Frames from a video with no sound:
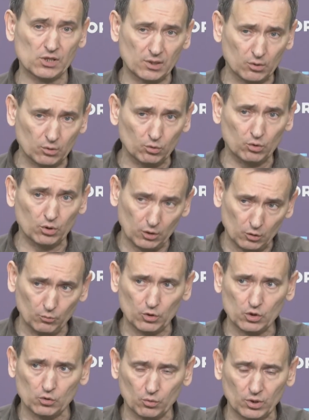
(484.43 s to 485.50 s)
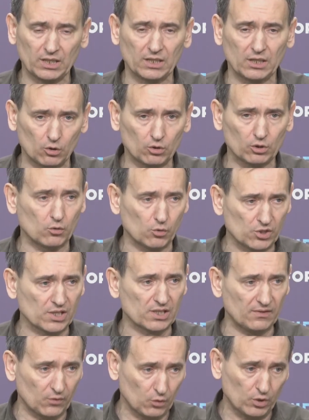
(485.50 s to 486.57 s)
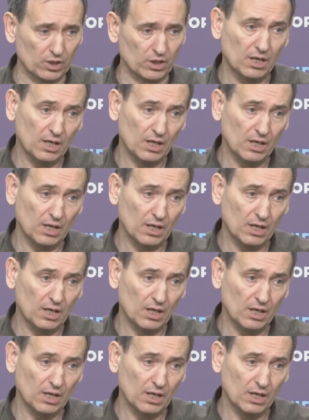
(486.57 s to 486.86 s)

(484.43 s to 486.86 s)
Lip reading: the society, the ambiguous